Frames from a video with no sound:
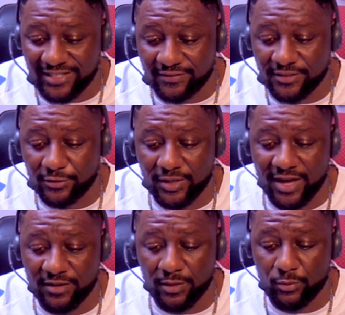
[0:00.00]
service is only
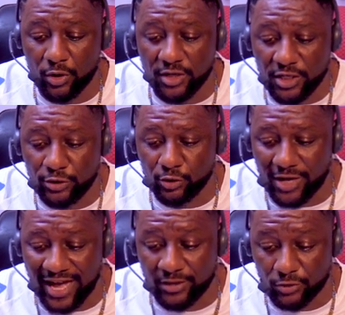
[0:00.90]
available on
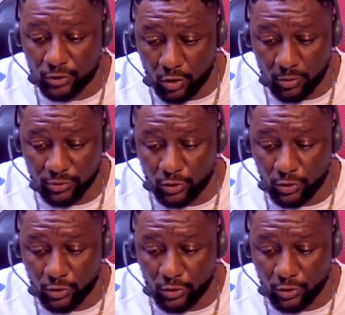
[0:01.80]
isocard.com.